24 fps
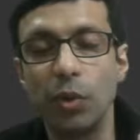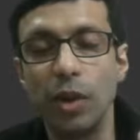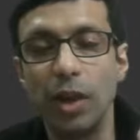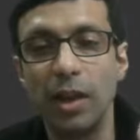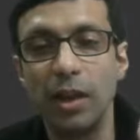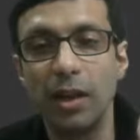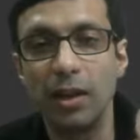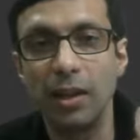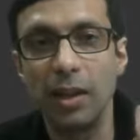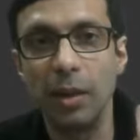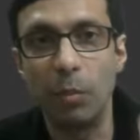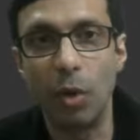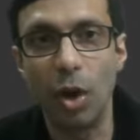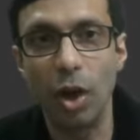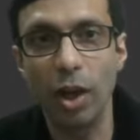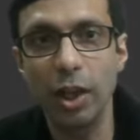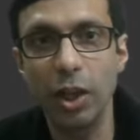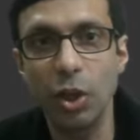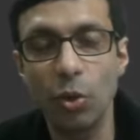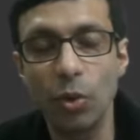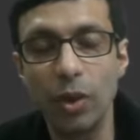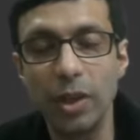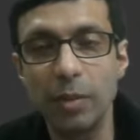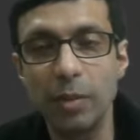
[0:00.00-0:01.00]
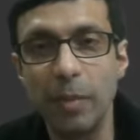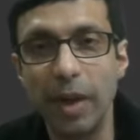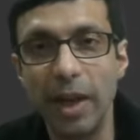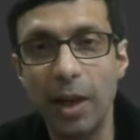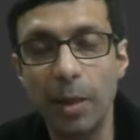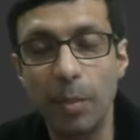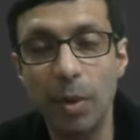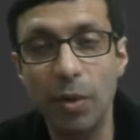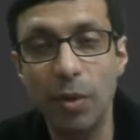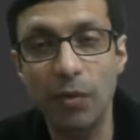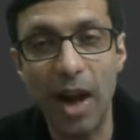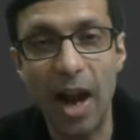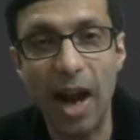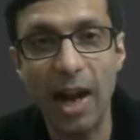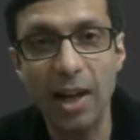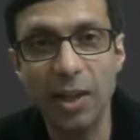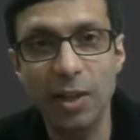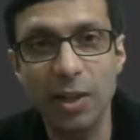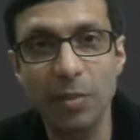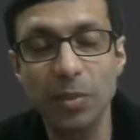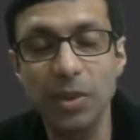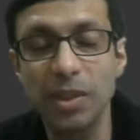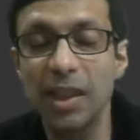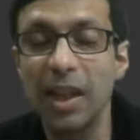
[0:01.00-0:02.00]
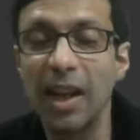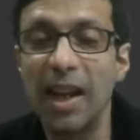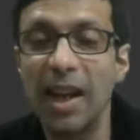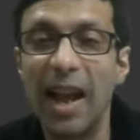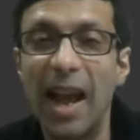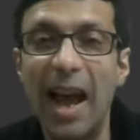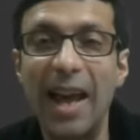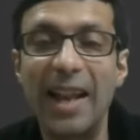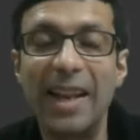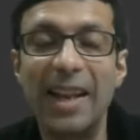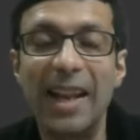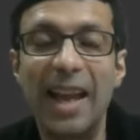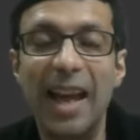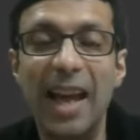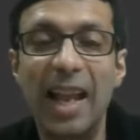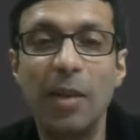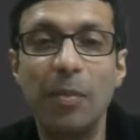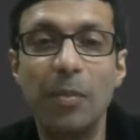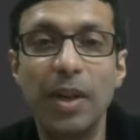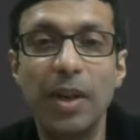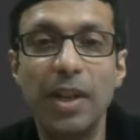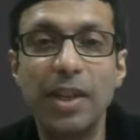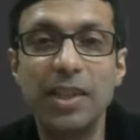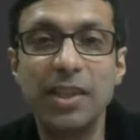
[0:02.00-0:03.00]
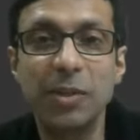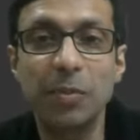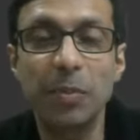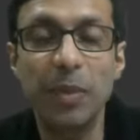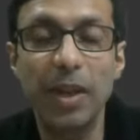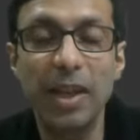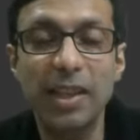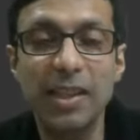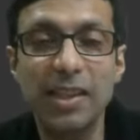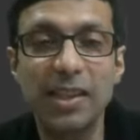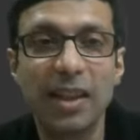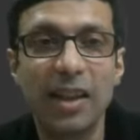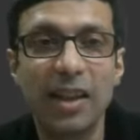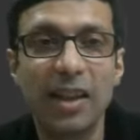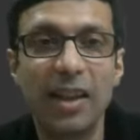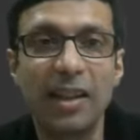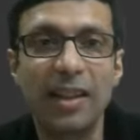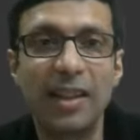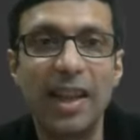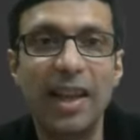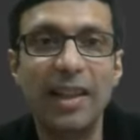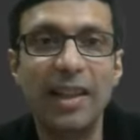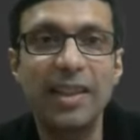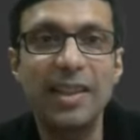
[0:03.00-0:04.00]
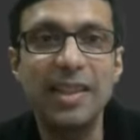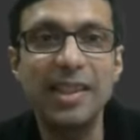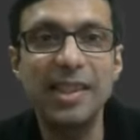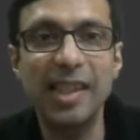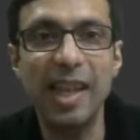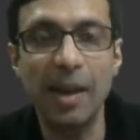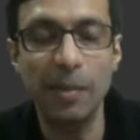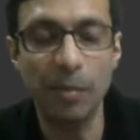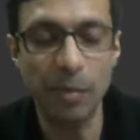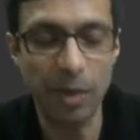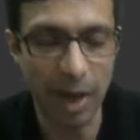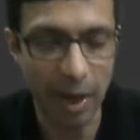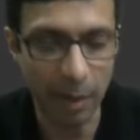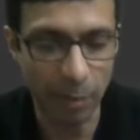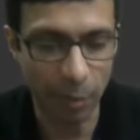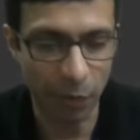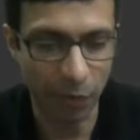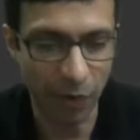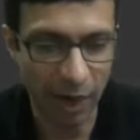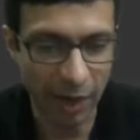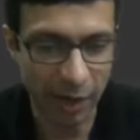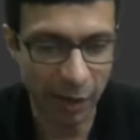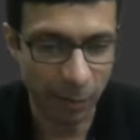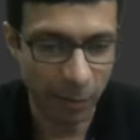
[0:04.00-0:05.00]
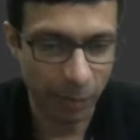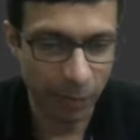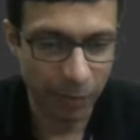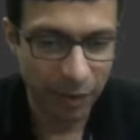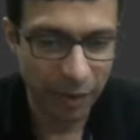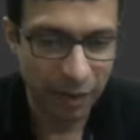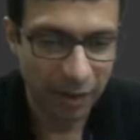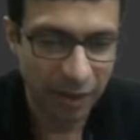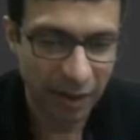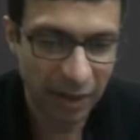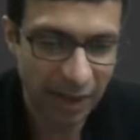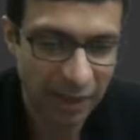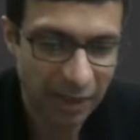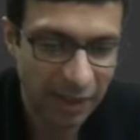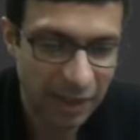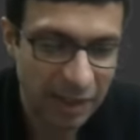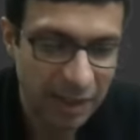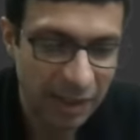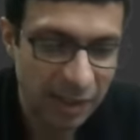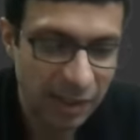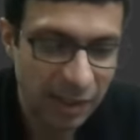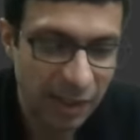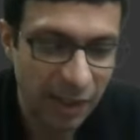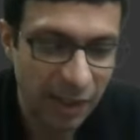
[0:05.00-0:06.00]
will, the molecule is made up of atoms, and elements means they are the same type of atom. And this is